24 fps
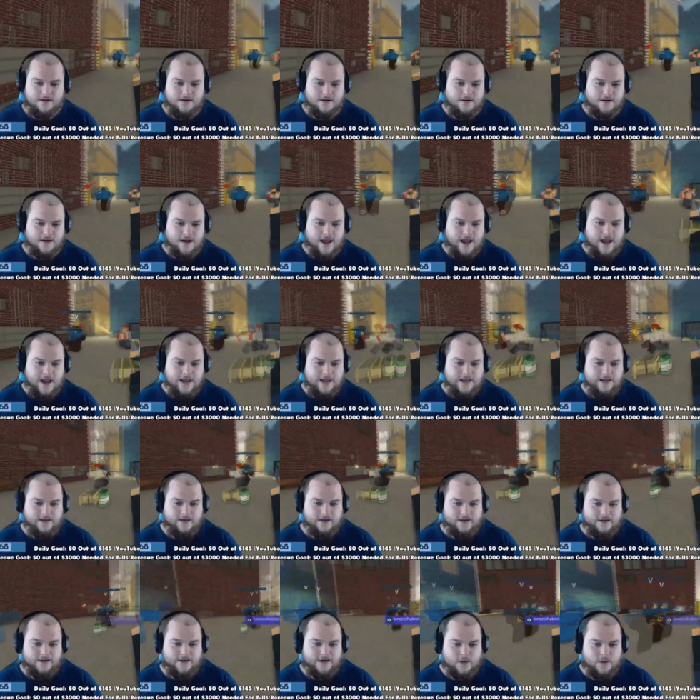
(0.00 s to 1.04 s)
among hey,
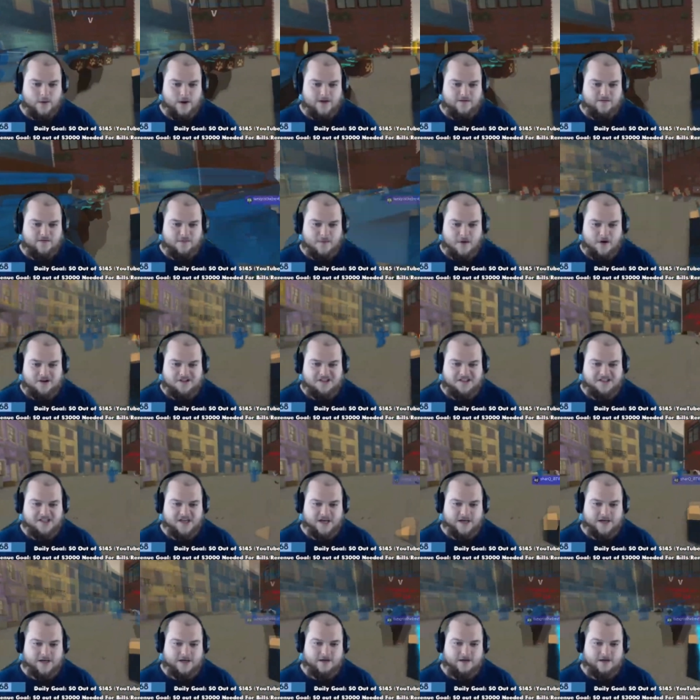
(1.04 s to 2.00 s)
get away from our stick.